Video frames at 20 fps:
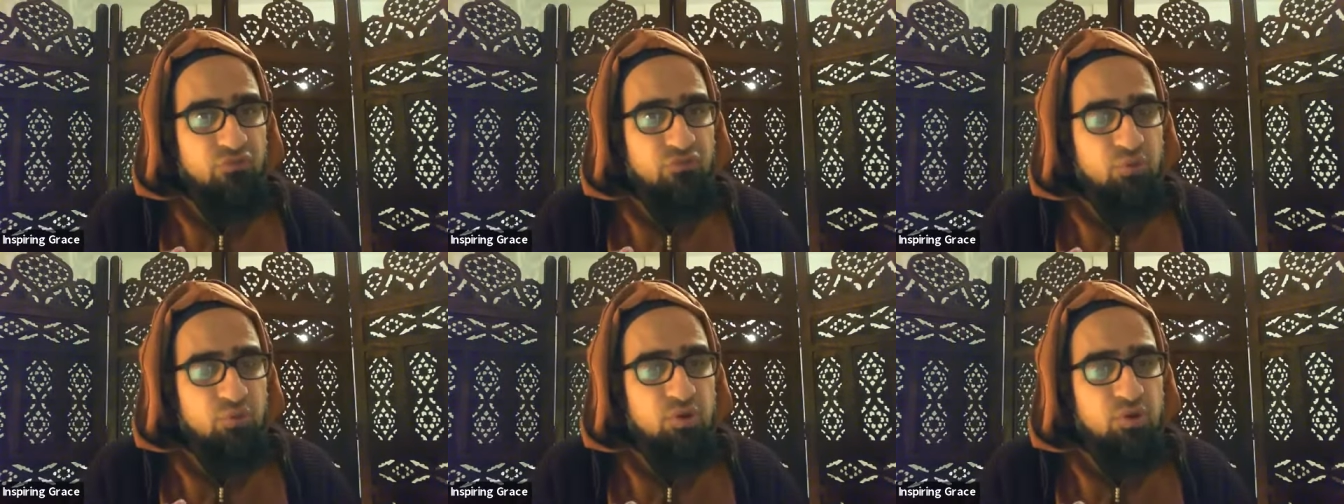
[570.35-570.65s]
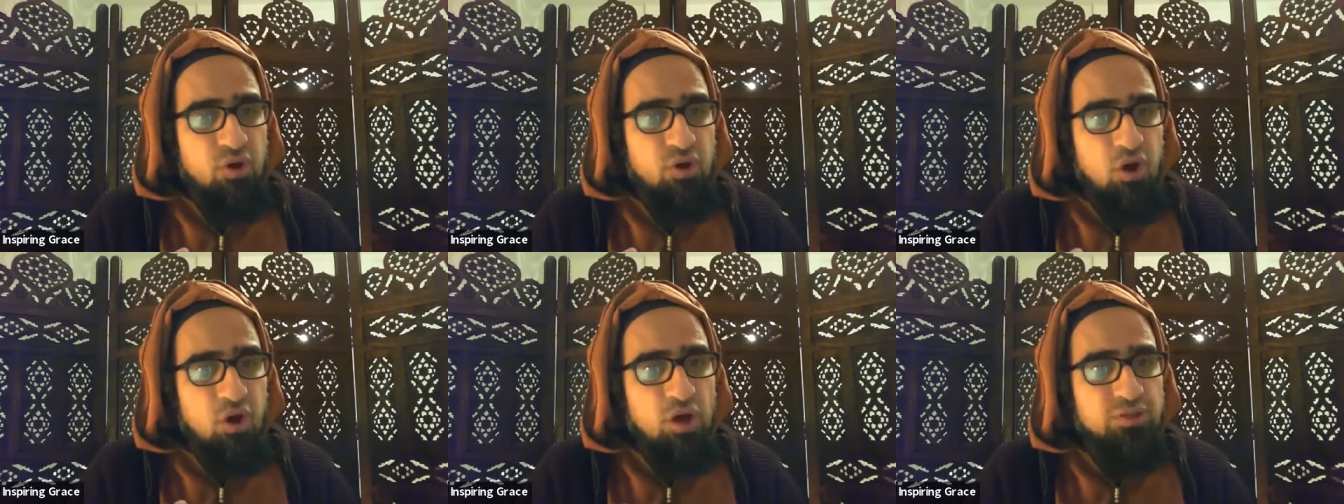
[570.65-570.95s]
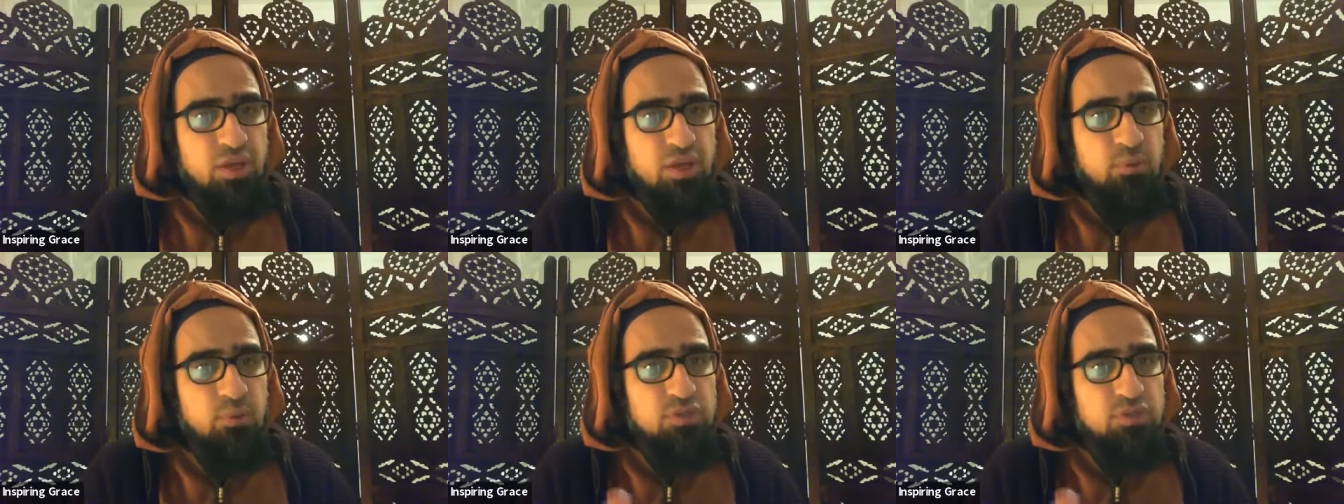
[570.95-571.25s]
from your
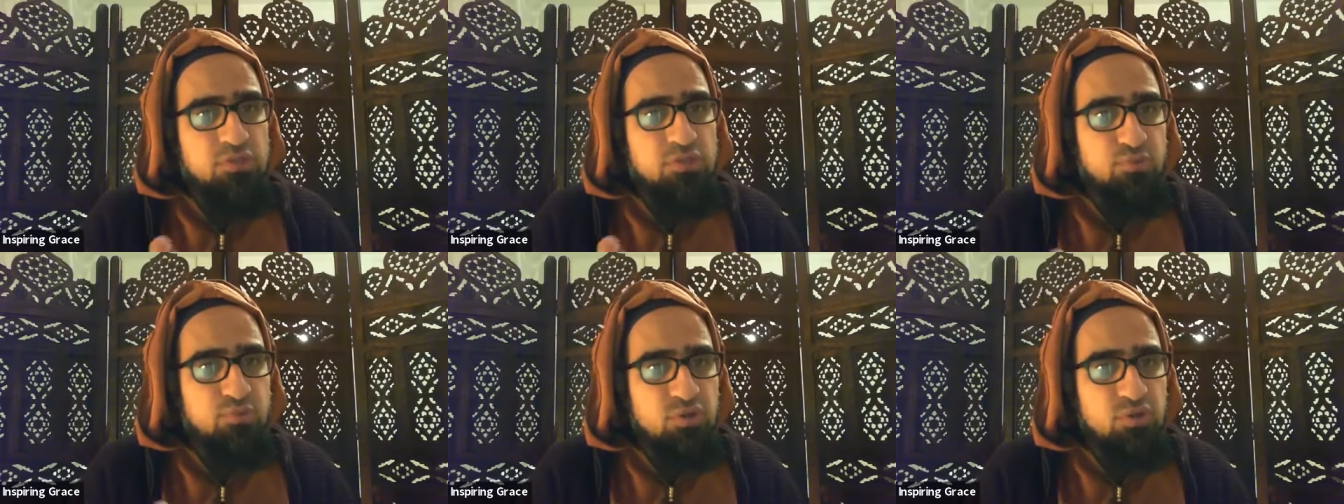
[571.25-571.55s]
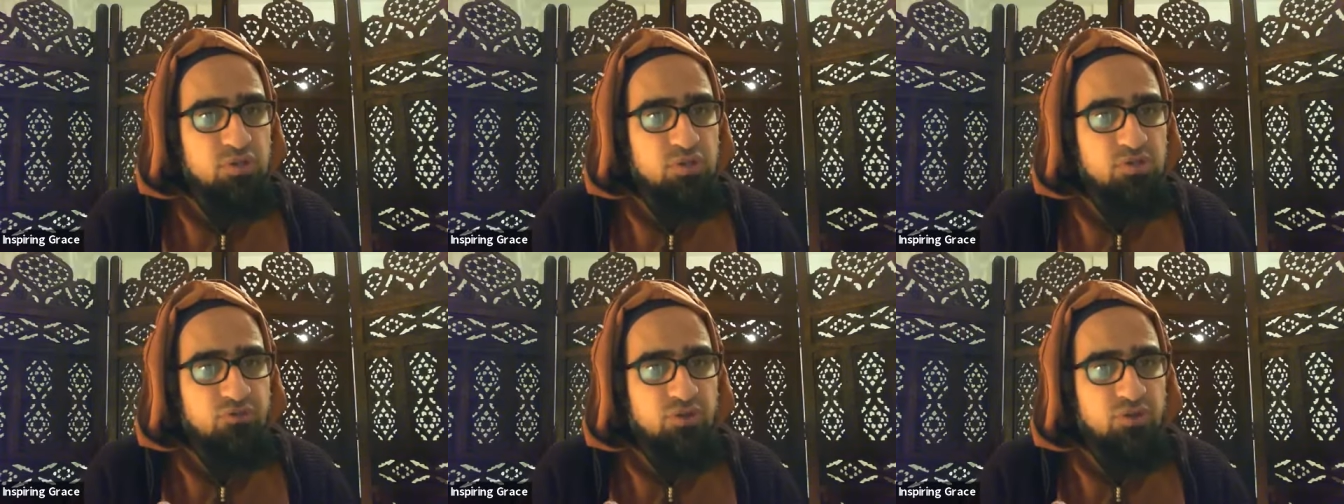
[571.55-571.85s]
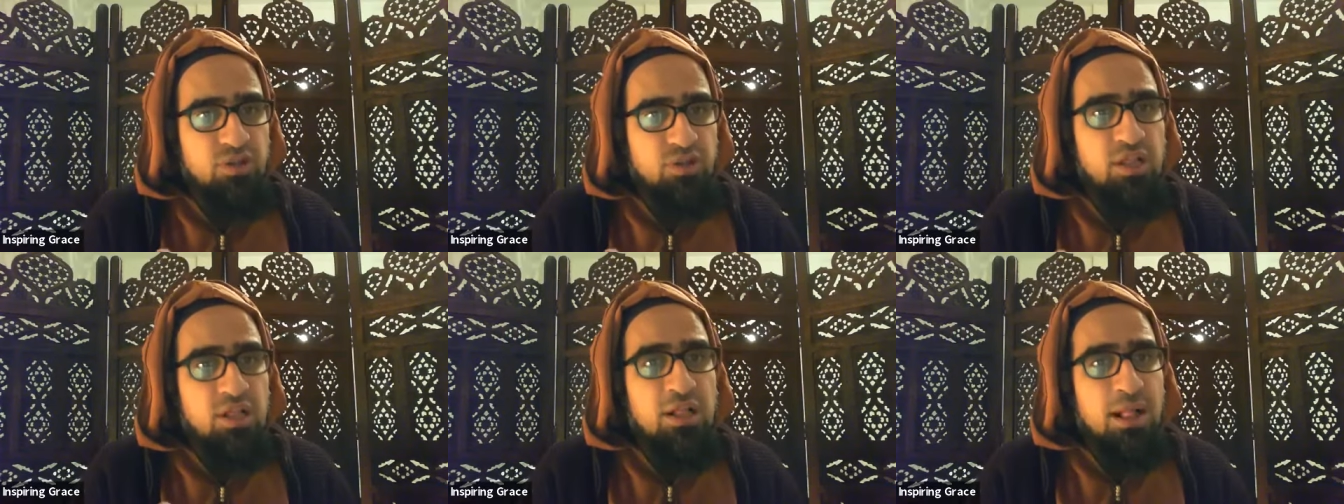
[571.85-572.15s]
heart that which is
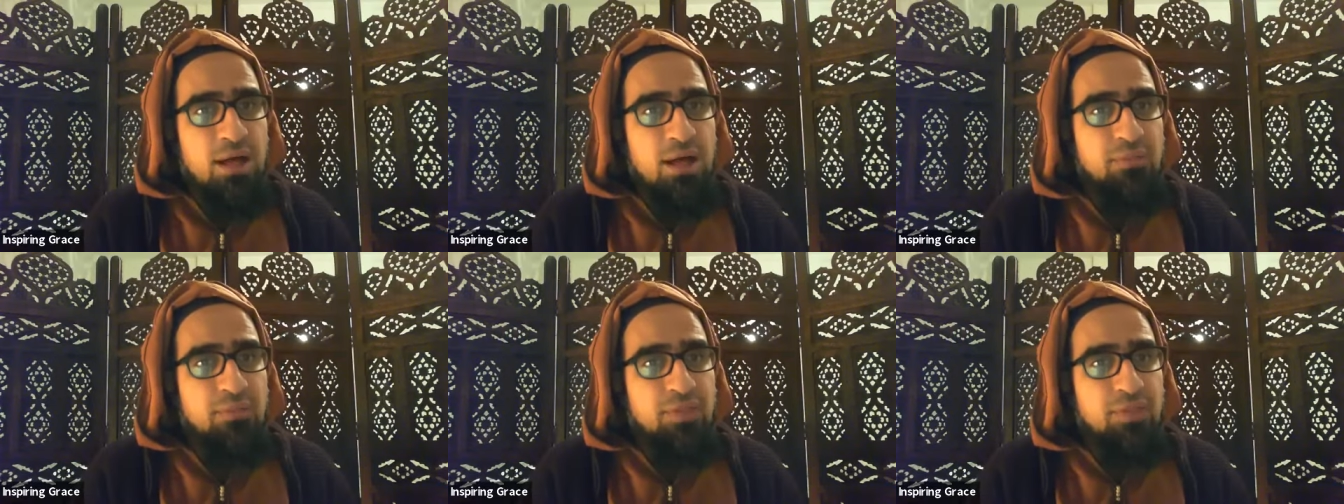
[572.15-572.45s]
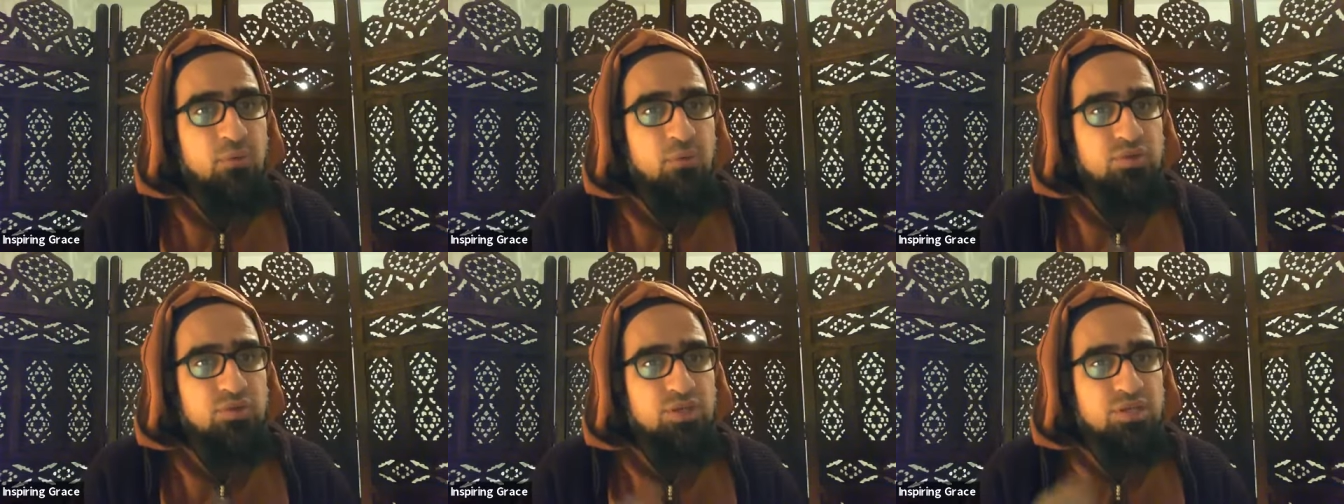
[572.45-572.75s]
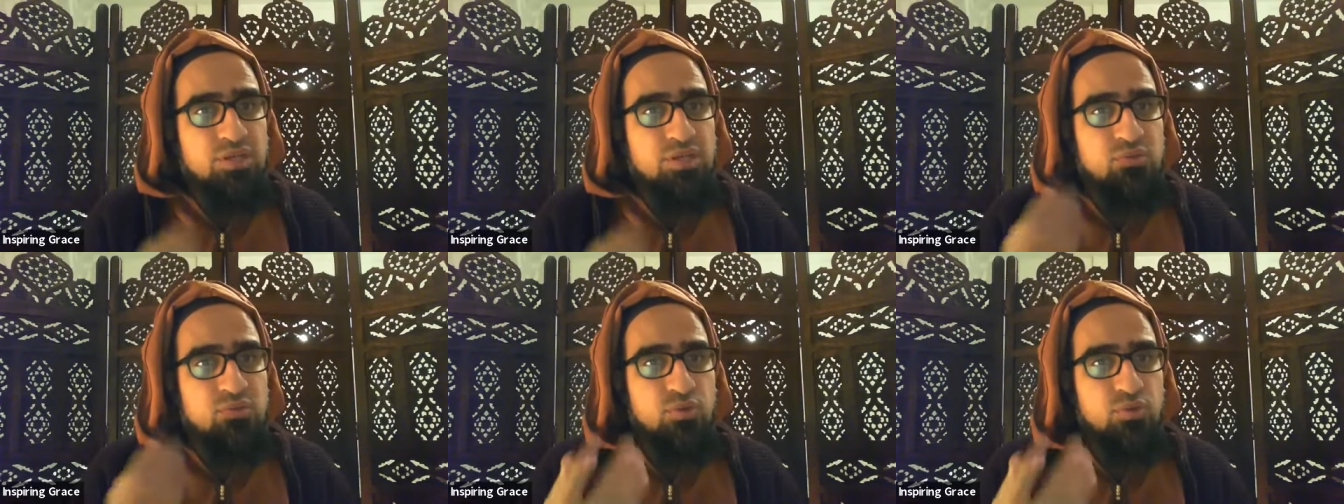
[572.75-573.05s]
beautiful and that which
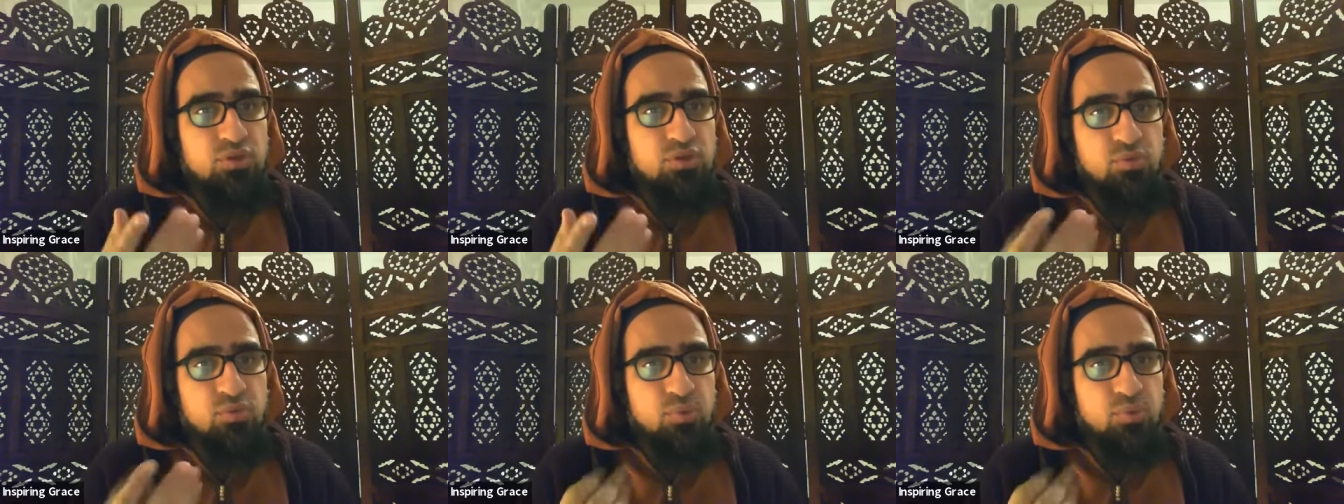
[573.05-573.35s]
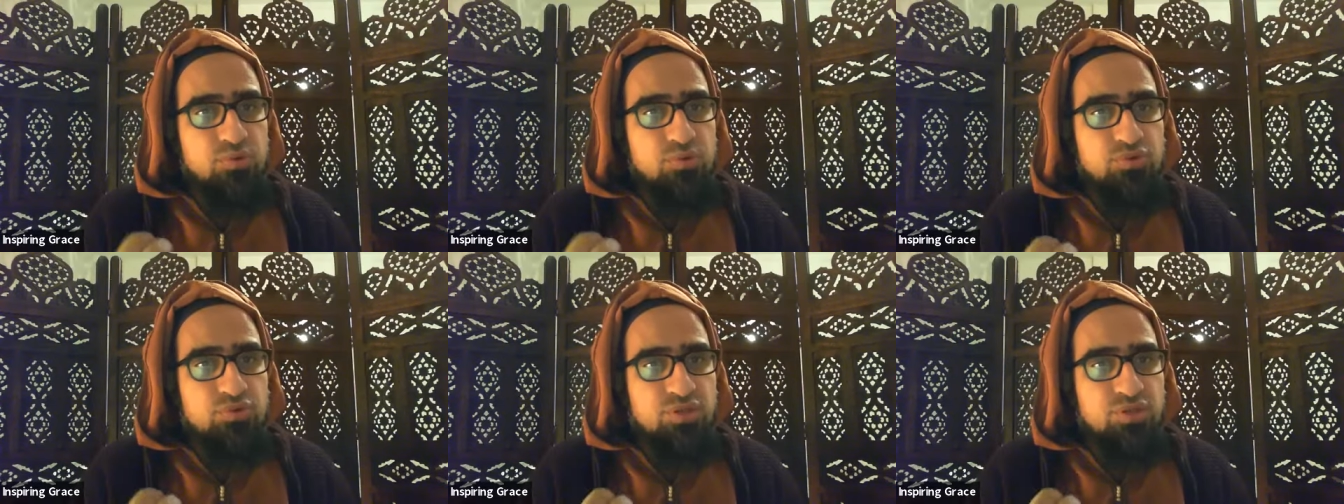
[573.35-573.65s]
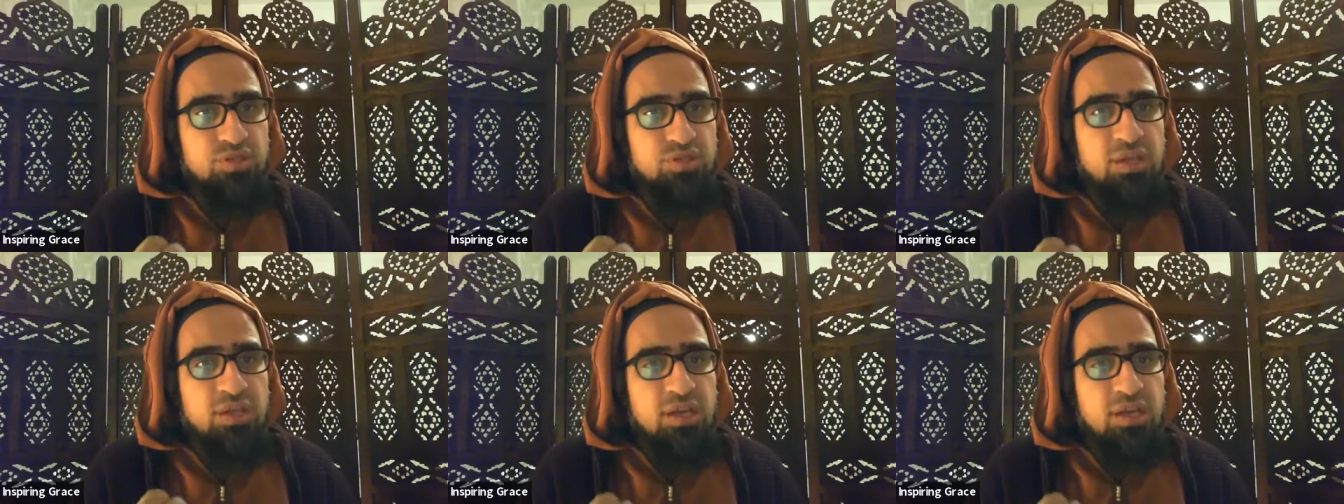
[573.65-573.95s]
is which is
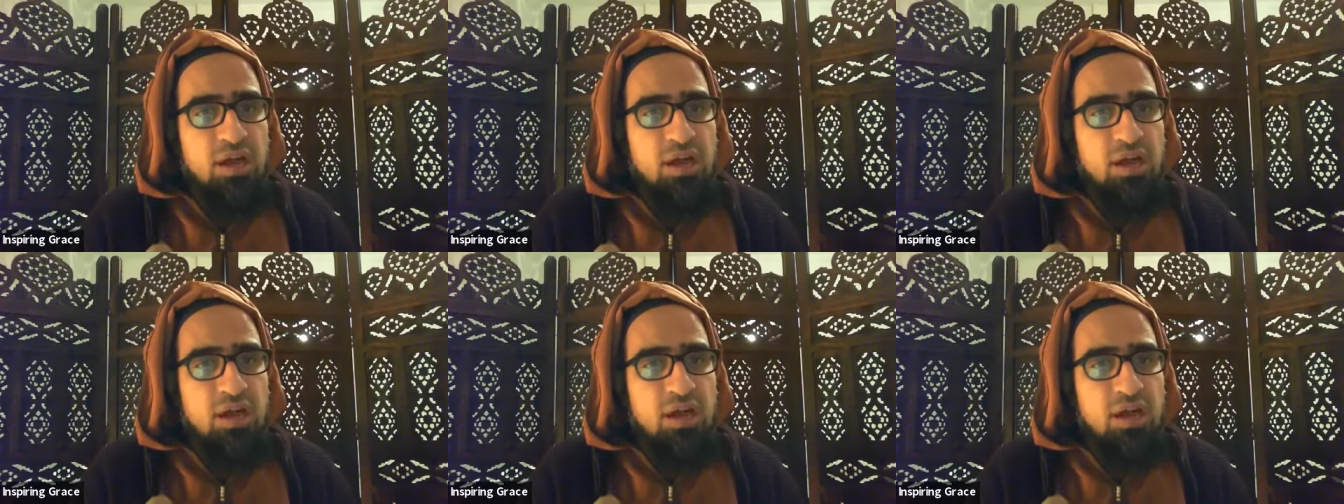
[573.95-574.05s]
wondrous.